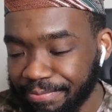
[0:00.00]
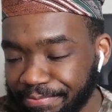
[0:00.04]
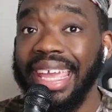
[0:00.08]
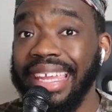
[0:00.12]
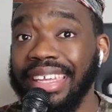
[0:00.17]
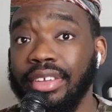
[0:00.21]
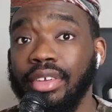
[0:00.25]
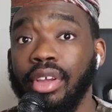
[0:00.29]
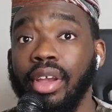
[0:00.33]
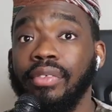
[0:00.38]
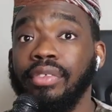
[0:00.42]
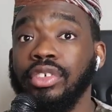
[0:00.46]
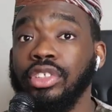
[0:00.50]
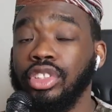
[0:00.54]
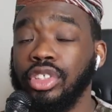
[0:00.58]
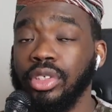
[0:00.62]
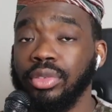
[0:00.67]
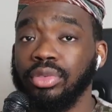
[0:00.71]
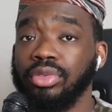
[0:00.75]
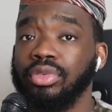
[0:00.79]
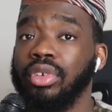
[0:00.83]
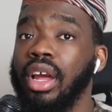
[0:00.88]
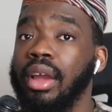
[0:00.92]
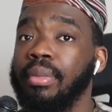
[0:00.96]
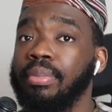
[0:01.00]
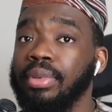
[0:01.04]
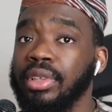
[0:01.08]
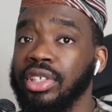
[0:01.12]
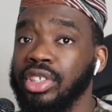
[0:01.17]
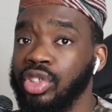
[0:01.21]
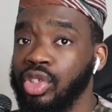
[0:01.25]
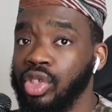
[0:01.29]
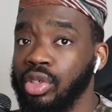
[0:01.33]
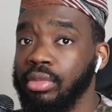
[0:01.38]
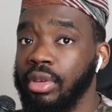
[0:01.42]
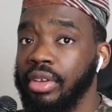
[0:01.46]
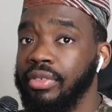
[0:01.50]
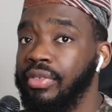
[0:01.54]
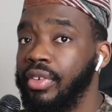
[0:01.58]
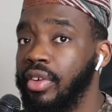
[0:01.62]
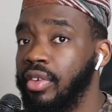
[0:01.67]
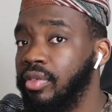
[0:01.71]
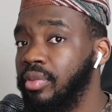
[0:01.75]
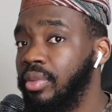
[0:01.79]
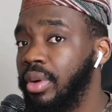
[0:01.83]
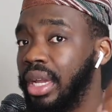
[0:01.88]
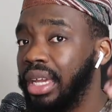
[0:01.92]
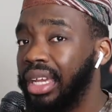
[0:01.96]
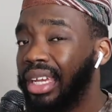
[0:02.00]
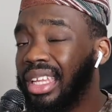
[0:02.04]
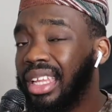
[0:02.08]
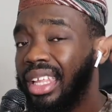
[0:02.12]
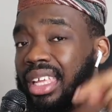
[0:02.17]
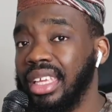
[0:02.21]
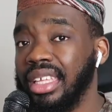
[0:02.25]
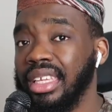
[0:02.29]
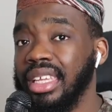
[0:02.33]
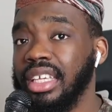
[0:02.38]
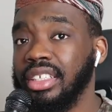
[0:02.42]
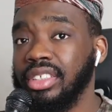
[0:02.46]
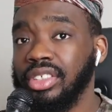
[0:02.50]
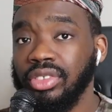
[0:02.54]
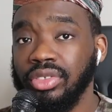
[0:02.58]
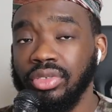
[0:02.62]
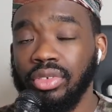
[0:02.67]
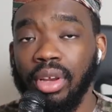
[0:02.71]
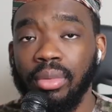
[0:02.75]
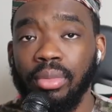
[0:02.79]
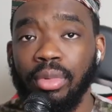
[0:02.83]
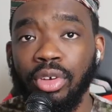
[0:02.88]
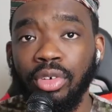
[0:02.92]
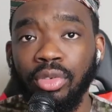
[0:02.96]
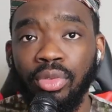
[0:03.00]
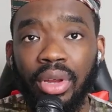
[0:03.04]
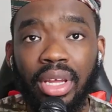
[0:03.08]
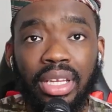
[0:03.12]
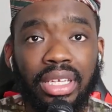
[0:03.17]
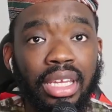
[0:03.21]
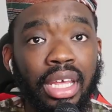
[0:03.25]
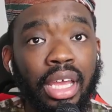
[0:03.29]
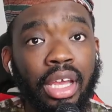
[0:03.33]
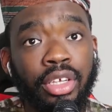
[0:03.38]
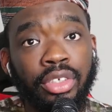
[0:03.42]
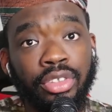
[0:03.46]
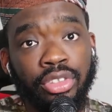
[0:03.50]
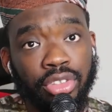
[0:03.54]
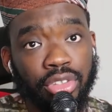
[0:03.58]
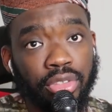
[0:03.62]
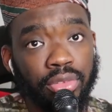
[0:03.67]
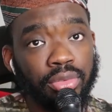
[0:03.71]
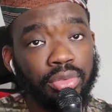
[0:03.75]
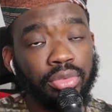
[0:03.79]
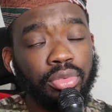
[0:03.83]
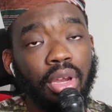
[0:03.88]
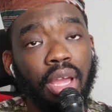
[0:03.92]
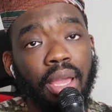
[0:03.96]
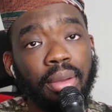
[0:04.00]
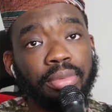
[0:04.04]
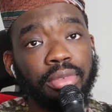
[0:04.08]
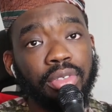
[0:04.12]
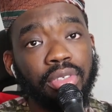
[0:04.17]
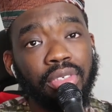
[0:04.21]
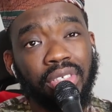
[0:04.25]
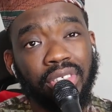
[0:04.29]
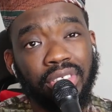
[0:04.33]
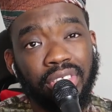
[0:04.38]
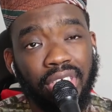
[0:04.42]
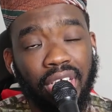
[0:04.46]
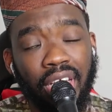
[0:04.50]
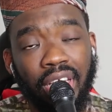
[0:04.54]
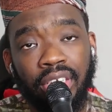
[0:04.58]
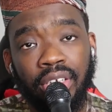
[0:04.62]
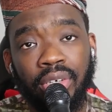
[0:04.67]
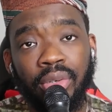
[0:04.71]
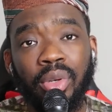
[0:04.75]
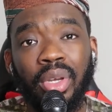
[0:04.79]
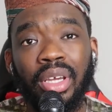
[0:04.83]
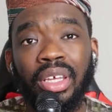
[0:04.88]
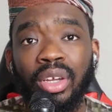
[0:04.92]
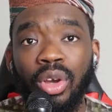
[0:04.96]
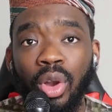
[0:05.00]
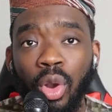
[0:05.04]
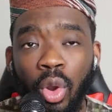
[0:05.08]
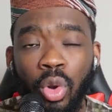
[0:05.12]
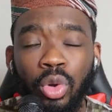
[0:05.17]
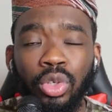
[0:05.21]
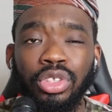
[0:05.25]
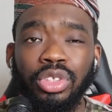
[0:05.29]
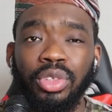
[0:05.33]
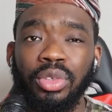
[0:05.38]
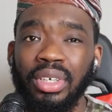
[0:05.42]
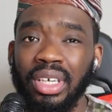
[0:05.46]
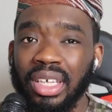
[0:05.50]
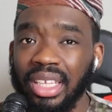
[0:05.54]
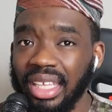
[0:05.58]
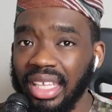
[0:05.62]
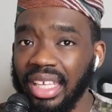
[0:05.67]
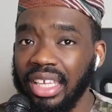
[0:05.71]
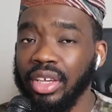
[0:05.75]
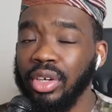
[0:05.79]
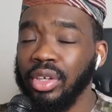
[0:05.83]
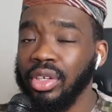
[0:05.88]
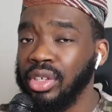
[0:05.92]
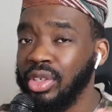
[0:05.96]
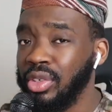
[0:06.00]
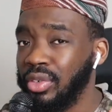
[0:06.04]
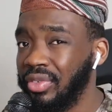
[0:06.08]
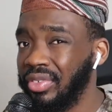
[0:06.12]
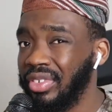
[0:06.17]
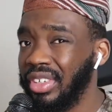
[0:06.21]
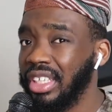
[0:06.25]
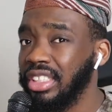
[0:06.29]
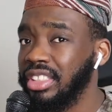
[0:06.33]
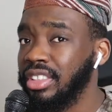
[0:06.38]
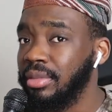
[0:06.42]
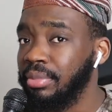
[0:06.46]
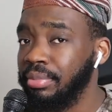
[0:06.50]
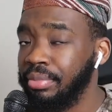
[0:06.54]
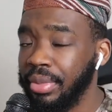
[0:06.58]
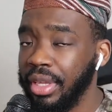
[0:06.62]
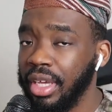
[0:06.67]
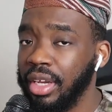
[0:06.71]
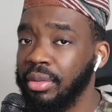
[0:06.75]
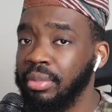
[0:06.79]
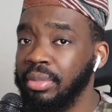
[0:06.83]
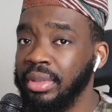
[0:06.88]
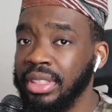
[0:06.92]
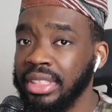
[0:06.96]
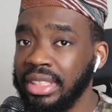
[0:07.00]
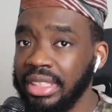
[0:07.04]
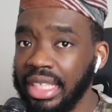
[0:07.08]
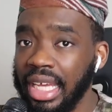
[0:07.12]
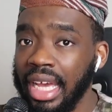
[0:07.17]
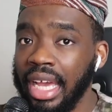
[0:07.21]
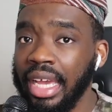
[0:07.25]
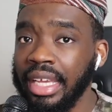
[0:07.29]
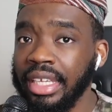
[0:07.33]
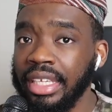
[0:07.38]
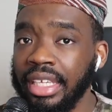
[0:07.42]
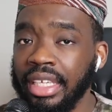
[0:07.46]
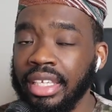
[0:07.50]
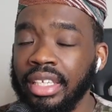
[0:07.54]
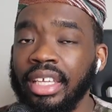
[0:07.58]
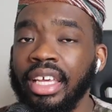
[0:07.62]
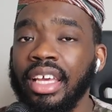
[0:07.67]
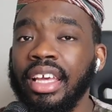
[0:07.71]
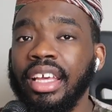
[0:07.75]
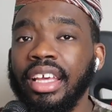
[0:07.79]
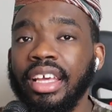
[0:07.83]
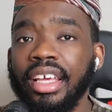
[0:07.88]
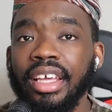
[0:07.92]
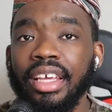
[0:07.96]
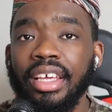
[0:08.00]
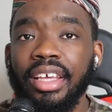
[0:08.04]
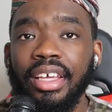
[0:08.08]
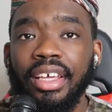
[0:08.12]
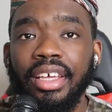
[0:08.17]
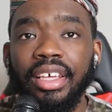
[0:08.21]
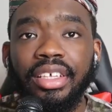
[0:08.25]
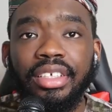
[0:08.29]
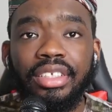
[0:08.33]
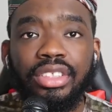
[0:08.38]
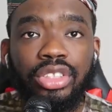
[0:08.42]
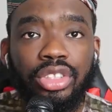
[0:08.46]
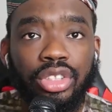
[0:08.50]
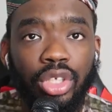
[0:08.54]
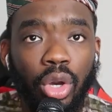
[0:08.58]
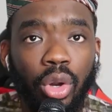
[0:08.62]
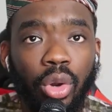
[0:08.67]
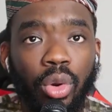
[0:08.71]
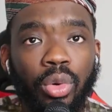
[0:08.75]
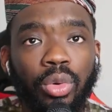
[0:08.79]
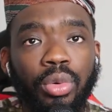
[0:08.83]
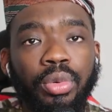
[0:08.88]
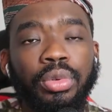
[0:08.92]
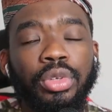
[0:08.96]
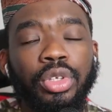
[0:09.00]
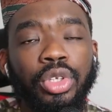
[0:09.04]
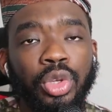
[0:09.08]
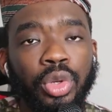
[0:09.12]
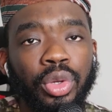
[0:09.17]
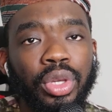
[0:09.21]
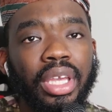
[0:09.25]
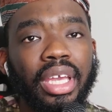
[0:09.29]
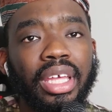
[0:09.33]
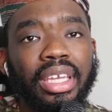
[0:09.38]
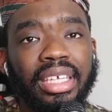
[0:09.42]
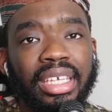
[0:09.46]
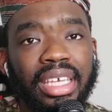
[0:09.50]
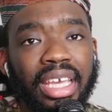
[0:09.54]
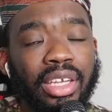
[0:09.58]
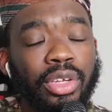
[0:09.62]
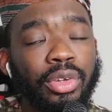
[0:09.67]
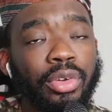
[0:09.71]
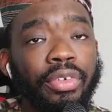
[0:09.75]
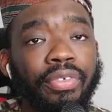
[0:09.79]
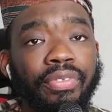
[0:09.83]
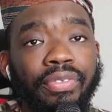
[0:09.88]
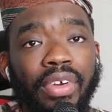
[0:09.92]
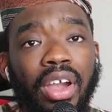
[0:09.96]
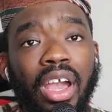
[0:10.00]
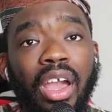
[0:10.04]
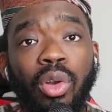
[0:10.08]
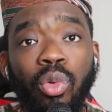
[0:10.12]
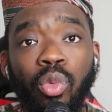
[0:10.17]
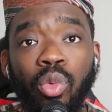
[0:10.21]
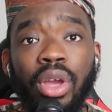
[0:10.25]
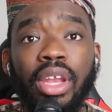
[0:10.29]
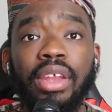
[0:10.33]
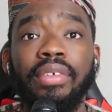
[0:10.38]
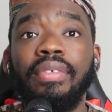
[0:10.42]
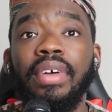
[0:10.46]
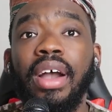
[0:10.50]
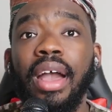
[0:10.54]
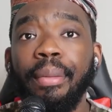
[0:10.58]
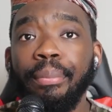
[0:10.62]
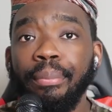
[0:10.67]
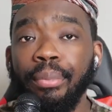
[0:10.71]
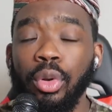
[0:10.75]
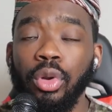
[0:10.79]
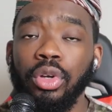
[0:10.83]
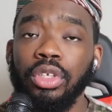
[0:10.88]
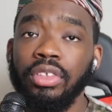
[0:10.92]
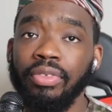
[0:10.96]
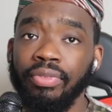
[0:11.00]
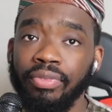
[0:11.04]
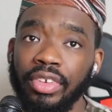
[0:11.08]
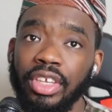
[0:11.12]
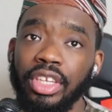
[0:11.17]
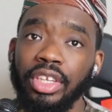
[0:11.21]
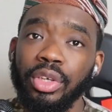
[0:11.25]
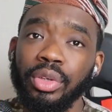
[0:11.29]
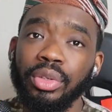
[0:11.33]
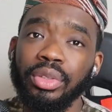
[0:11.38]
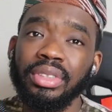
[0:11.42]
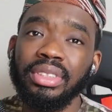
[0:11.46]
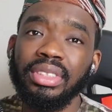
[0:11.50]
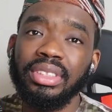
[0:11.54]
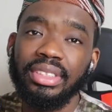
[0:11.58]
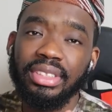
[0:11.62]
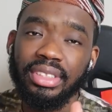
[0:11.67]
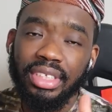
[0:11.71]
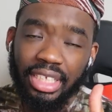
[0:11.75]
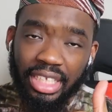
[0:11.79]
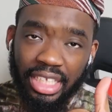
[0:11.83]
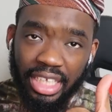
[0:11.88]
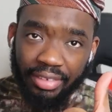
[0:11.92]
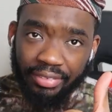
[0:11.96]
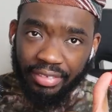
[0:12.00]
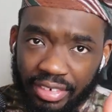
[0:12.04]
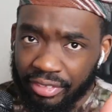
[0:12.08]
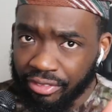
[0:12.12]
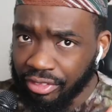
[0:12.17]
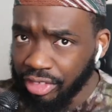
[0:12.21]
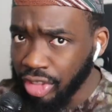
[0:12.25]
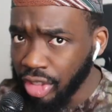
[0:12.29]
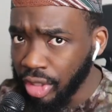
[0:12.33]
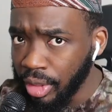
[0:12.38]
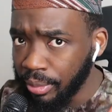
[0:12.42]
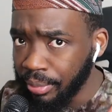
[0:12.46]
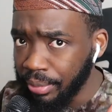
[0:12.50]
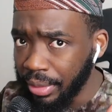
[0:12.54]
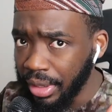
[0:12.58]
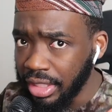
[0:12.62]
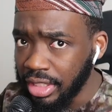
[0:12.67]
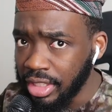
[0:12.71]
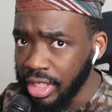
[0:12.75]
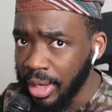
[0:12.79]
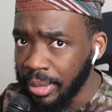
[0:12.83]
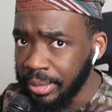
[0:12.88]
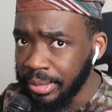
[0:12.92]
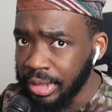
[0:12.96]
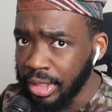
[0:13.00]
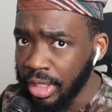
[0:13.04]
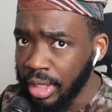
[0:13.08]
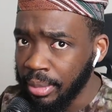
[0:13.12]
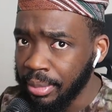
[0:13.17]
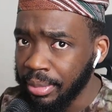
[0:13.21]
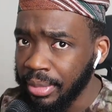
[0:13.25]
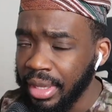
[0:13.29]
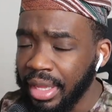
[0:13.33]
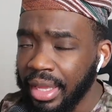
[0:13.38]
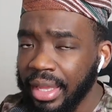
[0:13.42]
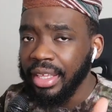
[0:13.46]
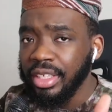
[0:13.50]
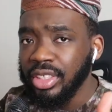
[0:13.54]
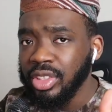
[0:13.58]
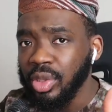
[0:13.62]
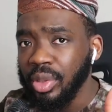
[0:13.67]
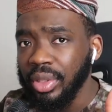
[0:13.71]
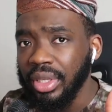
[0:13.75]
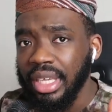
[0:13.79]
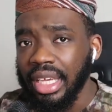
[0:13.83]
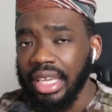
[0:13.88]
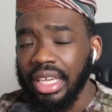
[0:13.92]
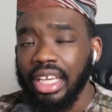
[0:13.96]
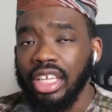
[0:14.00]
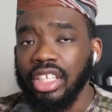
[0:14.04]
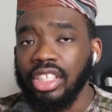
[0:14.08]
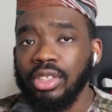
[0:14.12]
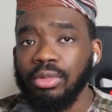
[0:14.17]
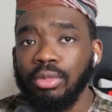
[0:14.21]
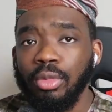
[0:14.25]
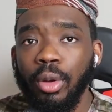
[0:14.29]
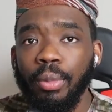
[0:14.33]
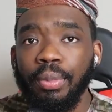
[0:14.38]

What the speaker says: And if you haven't subscribed, please do me a favor by clicking that subscribe button right now and subscribe to the channel. And also click on the notification bell beside it so you can get notified whenever I post videos. Give the video a big thumbs up so it can get to